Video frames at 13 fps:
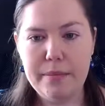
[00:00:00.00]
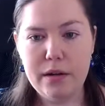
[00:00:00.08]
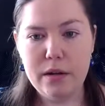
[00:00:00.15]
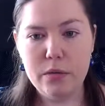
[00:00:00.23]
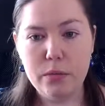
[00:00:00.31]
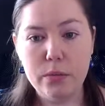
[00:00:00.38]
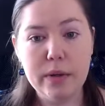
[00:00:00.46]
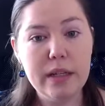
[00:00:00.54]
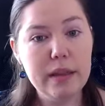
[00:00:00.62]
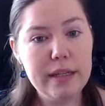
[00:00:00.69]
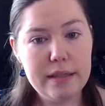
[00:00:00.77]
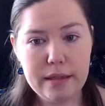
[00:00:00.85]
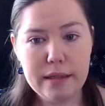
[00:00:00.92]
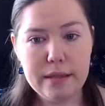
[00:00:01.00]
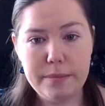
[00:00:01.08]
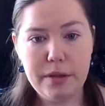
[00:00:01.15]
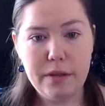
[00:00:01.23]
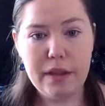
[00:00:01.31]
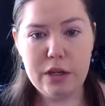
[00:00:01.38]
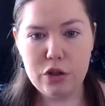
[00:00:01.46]
in realistic
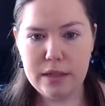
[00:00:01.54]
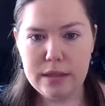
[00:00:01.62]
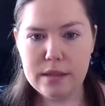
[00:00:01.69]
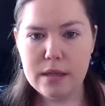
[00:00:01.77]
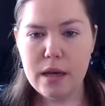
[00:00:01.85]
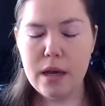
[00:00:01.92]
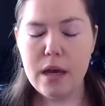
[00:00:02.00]
simulations,